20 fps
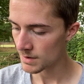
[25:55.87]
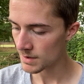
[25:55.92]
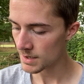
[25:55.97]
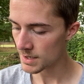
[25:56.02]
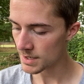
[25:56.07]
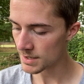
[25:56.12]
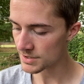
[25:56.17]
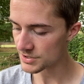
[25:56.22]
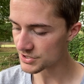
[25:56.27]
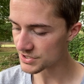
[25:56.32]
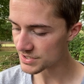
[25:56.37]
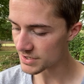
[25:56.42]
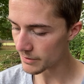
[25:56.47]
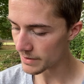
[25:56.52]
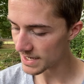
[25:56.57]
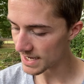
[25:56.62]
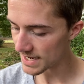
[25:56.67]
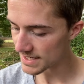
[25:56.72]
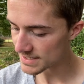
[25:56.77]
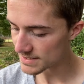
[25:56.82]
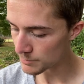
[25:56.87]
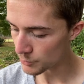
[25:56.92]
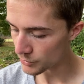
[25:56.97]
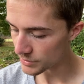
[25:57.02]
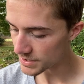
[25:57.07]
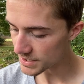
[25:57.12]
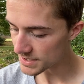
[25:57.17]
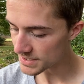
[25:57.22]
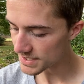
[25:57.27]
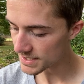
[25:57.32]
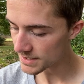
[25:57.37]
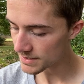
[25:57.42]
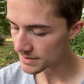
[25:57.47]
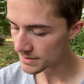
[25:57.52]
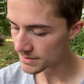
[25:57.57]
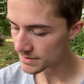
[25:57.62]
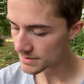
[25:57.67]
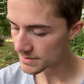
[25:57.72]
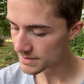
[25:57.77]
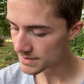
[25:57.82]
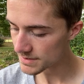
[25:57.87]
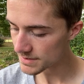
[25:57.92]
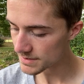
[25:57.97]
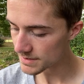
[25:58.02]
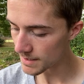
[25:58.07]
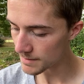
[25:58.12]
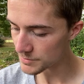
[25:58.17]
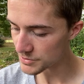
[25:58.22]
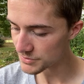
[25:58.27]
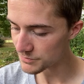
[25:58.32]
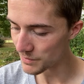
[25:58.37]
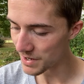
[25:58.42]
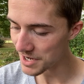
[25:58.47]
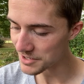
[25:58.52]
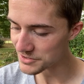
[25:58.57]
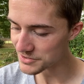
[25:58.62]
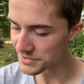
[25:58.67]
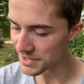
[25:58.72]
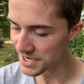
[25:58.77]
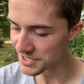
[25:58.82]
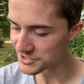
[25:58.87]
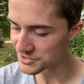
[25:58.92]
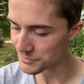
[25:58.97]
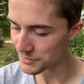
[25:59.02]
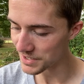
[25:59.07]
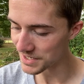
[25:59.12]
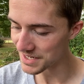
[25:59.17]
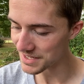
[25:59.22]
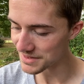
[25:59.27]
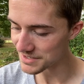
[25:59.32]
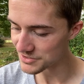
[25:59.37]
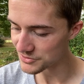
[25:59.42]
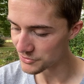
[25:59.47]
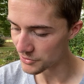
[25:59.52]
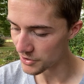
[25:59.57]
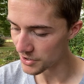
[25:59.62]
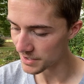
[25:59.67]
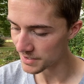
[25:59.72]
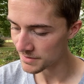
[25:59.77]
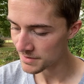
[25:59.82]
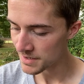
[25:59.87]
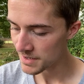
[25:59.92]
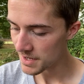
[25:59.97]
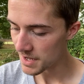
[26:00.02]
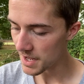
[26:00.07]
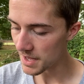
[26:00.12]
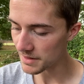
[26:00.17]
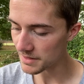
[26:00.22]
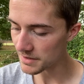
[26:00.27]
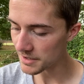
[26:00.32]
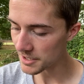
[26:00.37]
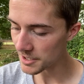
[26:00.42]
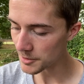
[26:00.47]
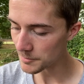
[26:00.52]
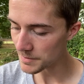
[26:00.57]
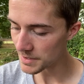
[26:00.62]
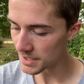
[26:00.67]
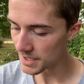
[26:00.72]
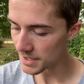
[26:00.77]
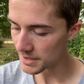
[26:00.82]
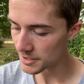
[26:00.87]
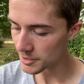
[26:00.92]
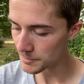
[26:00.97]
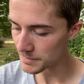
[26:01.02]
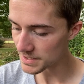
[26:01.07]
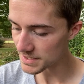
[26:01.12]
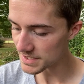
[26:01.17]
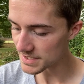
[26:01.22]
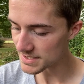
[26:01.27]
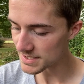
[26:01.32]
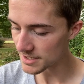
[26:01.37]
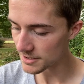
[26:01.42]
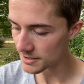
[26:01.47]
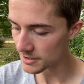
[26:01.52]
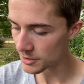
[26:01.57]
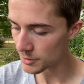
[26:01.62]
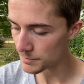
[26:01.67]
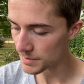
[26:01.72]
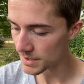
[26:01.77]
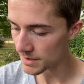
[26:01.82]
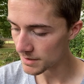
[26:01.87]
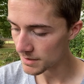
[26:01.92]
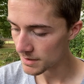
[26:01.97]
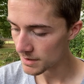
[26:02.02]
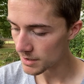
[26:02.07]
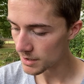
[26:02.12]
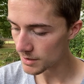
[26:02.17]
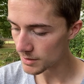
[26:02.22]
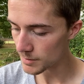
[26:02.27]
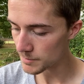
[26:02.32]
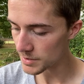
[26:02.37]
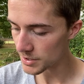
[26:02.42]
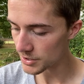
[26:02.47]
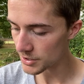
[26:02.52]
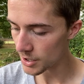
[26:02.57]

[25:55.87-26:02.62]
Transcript: And let's just go ahead and add some more details. I just actually want to get this drawing a little bit detailed, a little bit